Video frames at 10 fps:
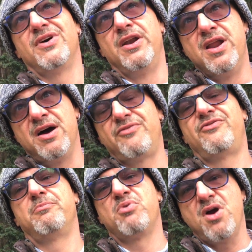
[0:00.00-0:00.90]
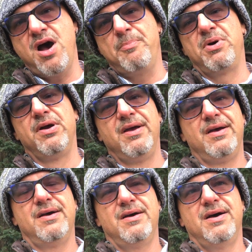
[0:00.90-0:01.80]
enough prop.
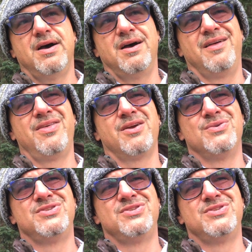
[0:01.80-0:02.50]
I think